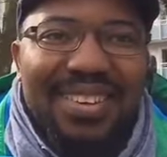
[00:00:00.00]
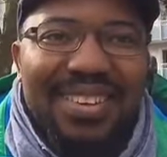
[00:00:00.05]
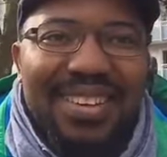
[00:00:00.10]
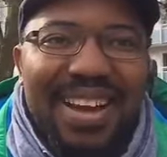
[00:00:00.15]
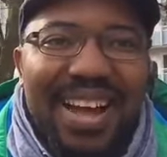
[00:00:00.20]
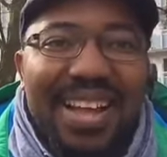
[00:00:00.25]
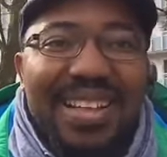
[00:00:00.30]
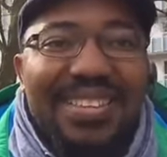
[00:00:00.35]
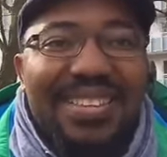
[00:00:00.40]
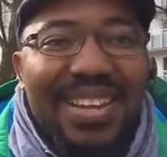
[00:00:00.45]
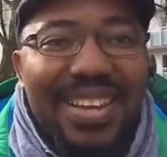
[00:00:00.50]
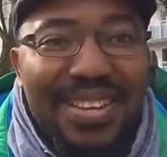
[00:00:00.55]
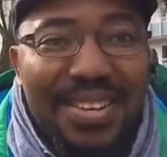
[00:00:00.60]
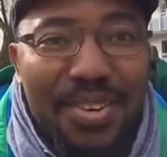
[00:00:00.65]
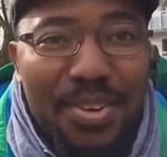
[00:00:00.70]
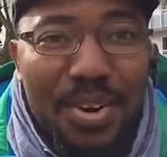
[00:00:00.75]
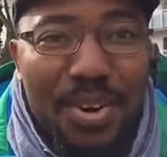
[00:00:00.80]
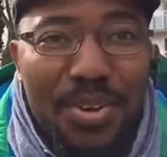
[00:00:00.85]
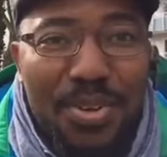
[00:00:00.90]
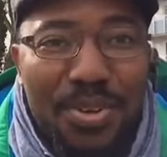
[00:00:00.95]
and sell the
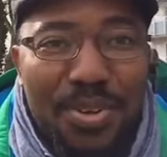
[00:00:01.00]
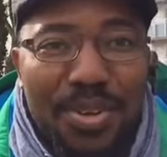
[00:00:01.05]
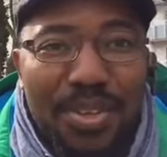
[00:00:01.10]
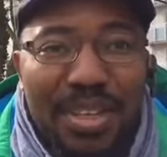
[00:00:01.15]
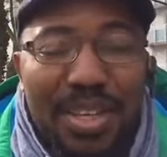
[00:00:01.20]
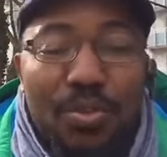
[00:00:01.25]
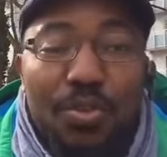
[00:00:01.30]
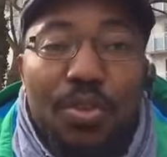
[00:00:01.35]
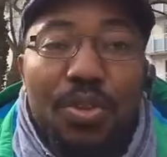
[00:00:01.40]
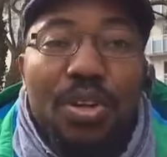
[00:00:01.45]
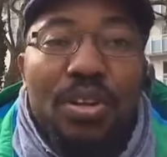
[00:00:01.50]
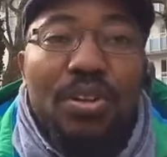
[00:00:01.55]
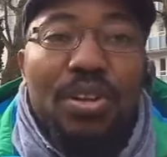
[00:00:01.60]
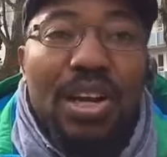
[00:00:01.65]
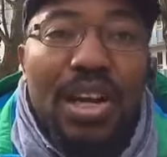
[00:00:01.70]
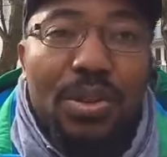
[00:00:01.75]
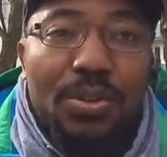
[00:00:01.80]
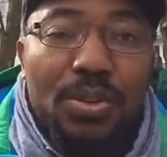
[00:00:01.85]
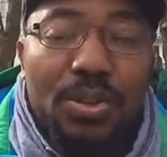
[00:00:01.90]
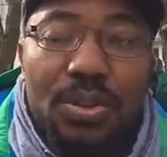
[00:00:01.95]
audio. If you don't know
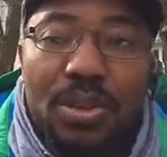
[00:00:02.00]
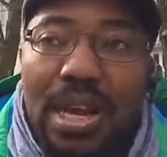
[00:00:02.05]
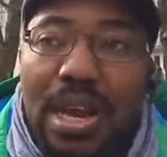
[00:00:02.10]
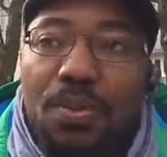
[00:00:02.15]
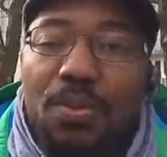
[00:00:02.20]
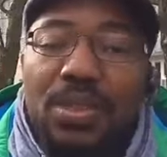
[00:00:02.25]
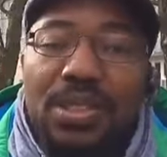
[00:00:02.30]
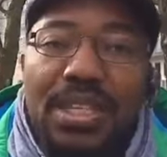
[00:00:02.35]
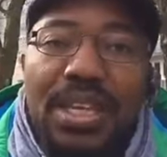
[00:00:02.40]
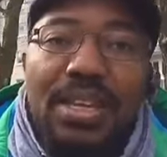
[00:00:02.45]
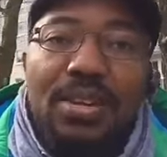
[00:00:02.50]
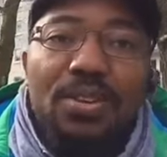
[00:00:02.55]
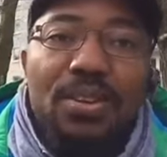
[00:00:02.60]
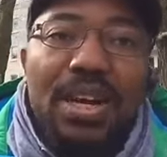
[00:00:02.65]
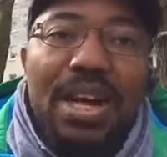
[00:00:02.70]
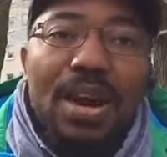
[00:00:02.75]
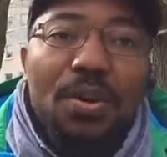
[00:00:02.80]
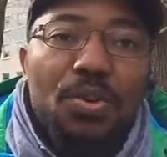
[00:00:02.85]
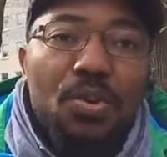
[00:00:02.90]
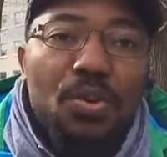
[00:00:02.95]
how to do it, I will tell you
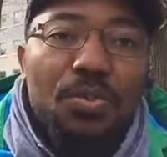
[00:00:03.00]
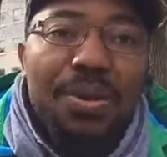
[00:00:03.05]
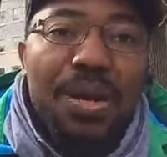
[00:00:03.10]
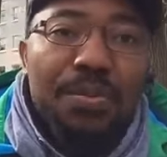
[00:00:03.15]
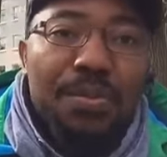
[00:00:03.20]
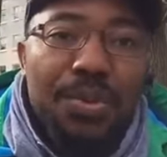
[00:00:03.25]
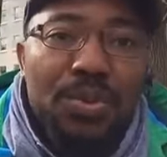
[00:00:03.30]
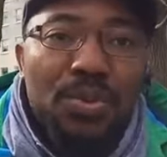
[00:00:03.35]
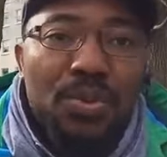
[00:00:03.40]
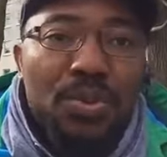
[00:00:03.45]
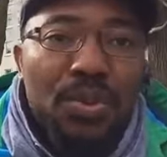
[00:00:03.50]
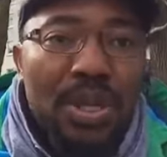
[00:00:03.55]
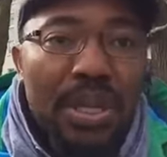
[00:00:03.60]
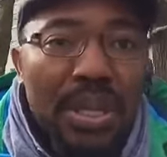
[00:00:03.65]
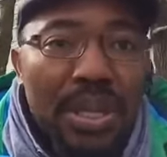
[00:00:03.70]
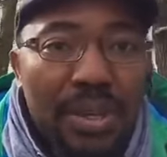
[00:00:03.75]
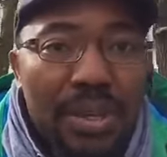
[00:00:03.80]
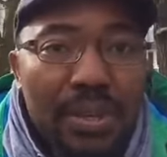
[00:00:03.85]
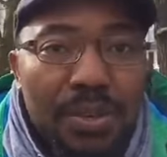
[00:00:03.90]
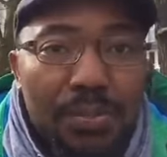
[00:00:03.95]
how you'll be able to
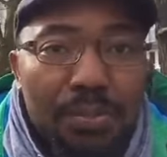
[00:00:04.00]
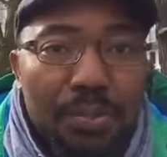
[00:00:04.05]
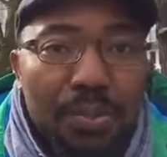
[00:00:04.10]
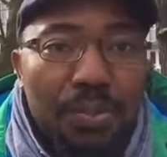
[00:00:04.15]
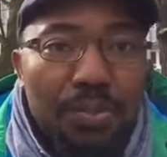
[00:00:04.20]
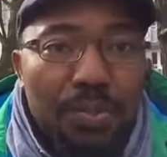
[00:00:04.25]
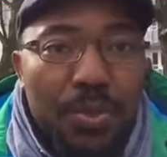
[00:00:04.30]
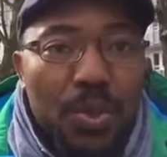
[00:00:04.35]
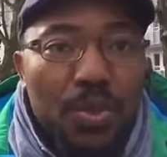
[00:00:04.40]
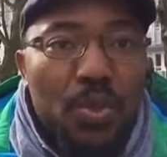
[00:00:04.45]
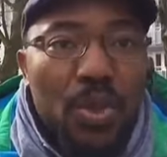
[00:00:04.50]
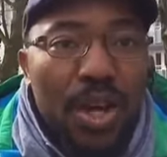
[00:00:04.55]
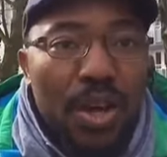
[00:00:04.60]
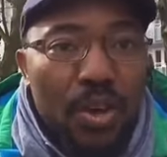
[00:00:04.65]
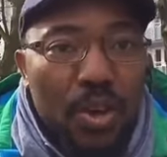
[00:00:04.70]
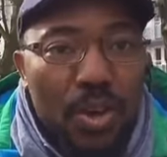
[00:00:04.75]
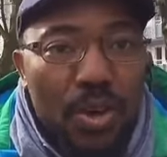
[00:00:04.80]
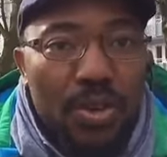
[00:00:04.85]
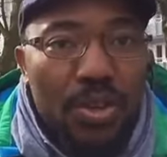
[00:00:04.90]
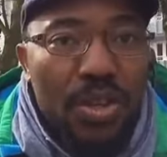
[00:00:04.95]
put your
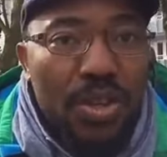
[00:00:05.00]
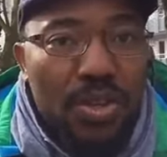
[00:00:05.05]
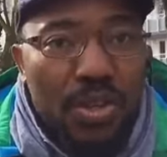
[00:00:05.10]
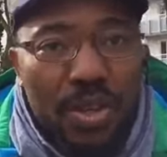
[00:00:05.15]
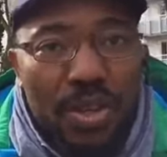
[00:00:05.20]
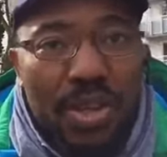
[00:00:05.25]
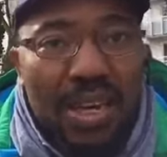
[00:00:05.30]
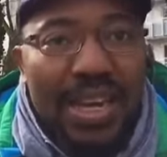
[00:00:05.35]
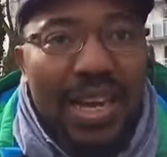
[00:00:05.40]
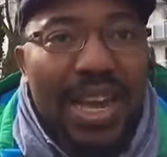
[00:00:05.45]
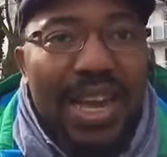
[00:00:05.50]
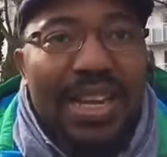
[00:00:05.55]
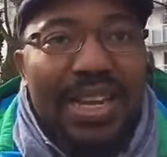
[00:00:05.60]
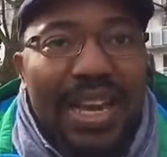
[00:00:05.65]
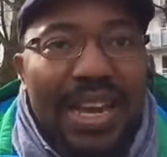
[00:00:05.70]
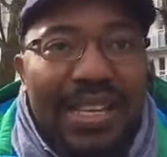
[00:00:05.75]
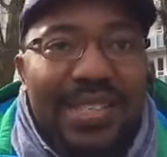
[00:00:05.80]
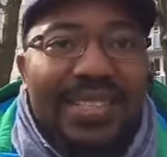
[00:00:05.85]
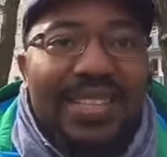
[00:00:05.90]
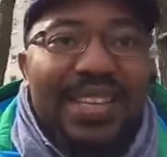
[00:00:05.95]
audios online
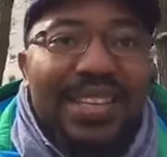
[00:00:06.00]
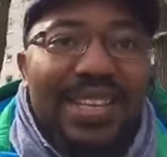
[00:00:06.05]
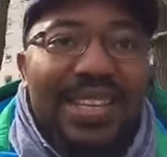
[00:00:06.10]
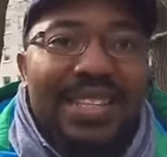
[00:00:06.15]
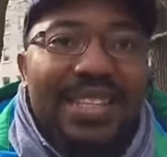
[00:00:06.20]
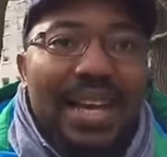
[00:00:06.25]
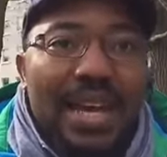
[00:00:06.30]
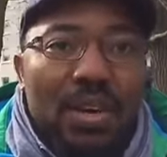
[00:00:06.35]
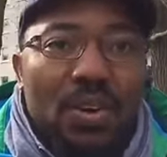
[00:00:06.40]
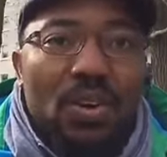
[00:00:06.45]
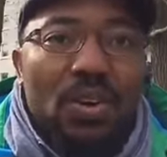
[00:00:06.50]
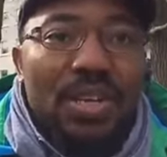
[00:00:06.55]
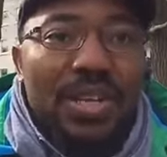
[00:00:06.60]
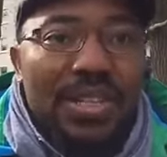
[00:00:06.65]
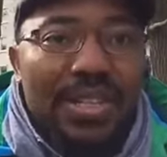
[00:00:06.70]
and sell it and call it